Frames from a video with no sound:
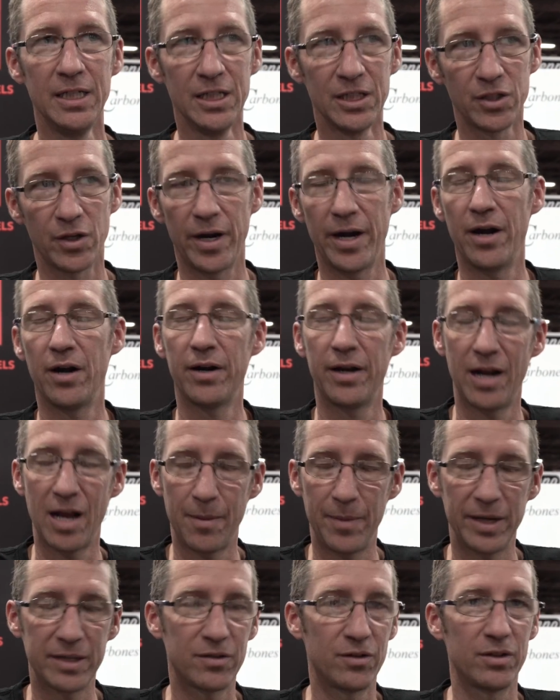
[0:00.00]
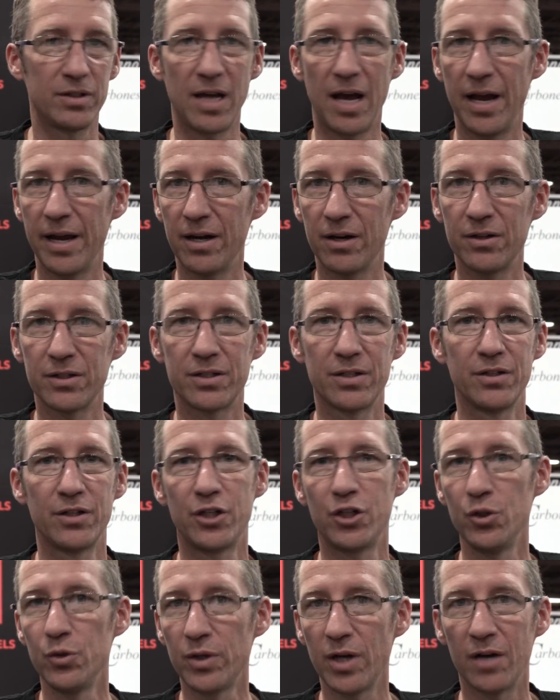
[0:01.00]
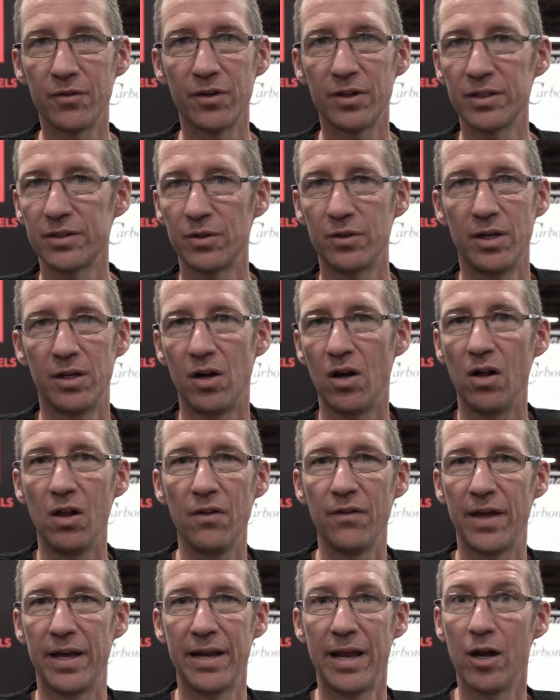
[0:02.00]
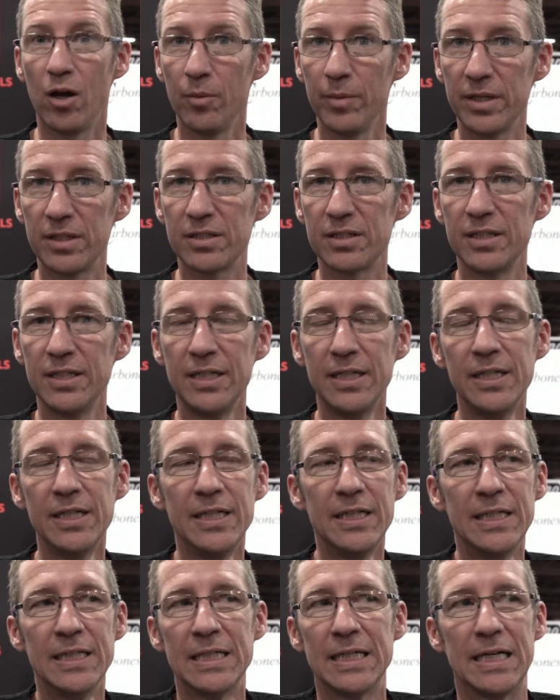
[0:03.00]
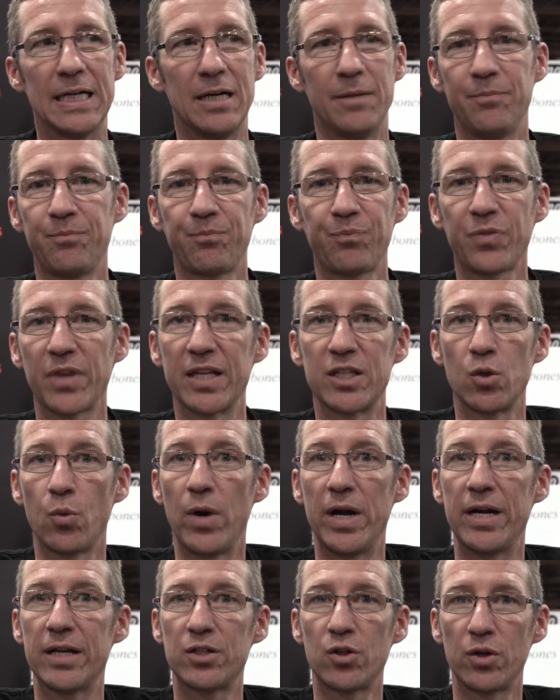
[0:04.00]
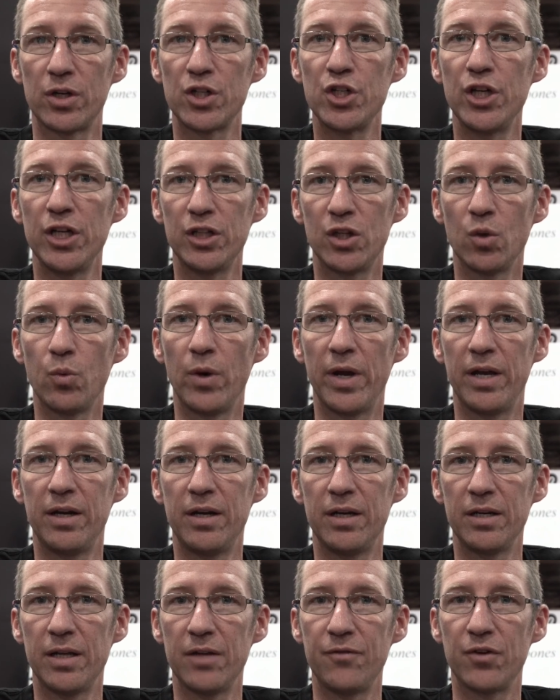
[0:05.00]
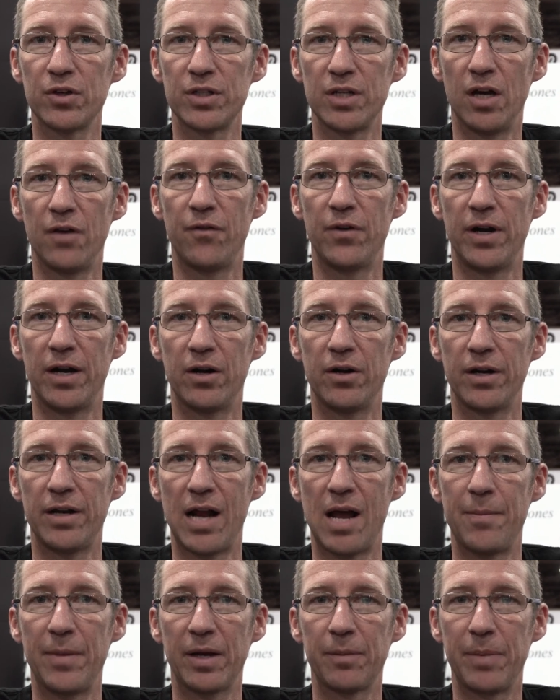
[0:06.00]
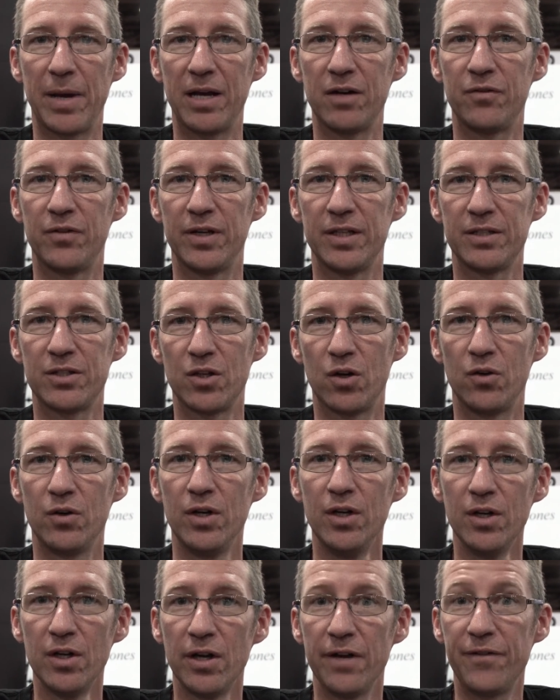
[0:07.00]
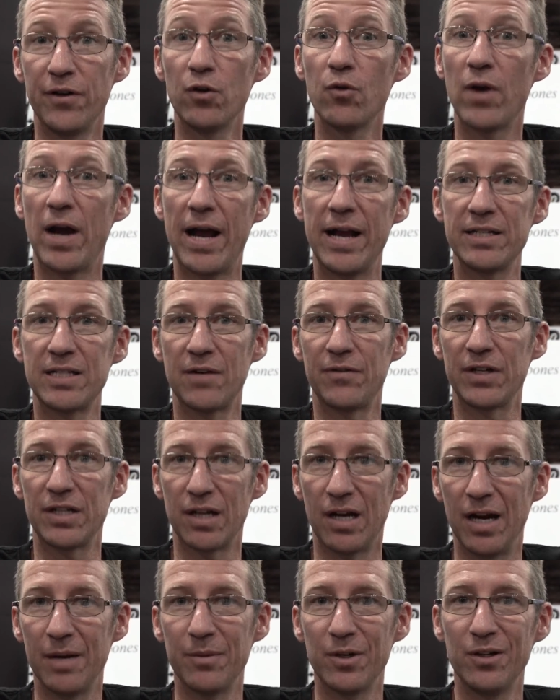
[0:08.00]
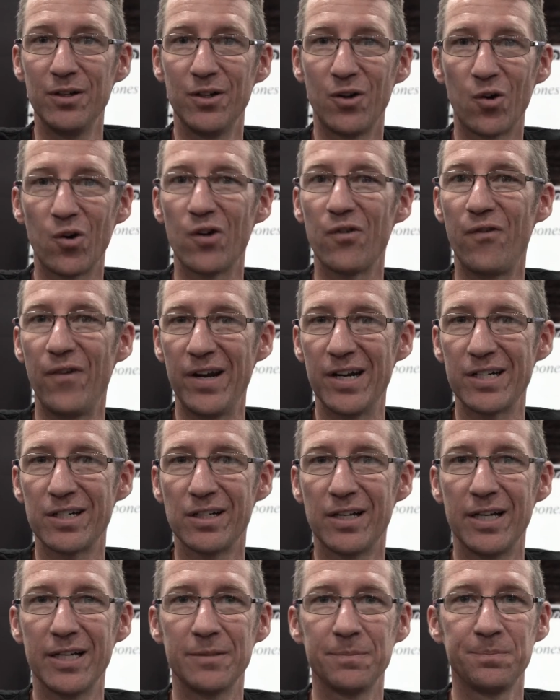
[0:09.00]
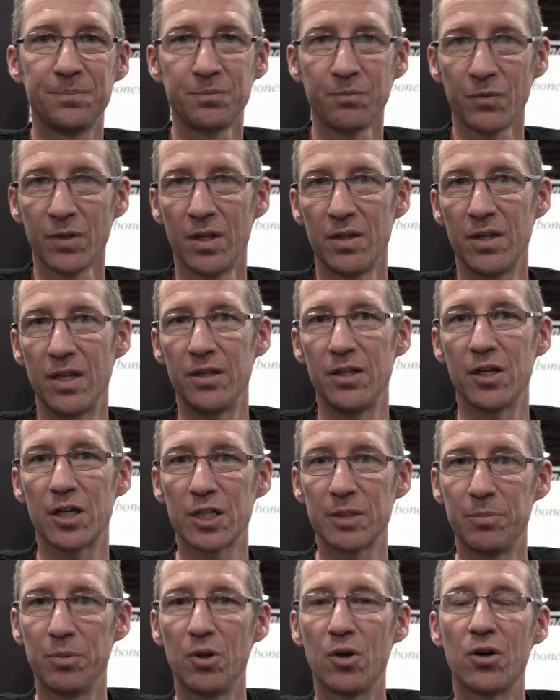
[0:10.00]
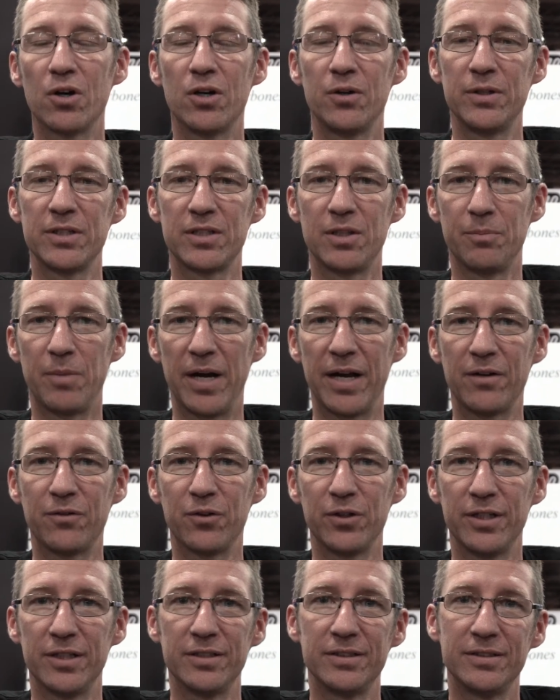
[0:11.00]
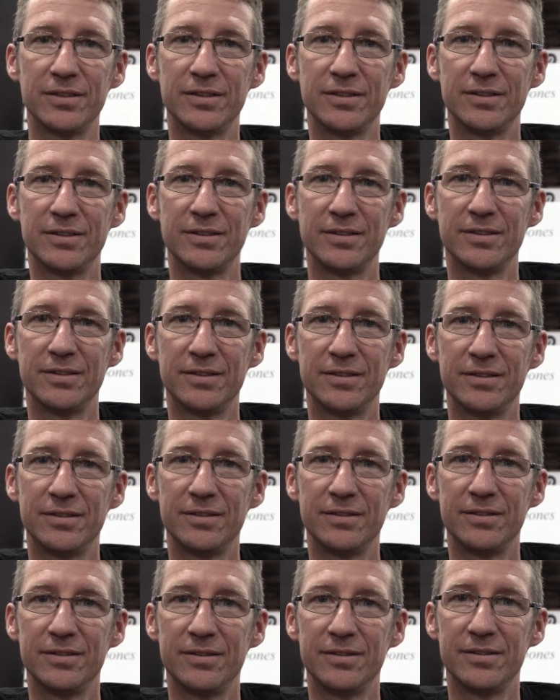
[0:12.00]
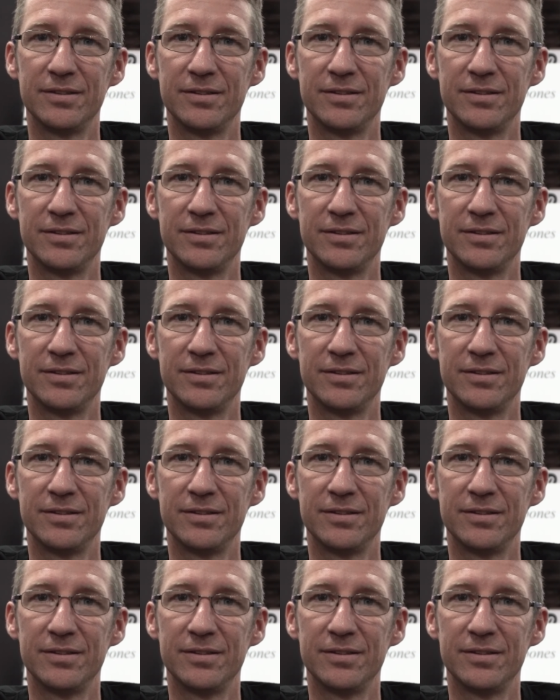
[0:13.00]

So aerodynamics, tires, shoe covers, all of that, helmets. It's a way to sort of cheat the wind and give yourself an aerodynamic benefit. So if your rides have a timer or a finish line, then the Exploro is the bike for you.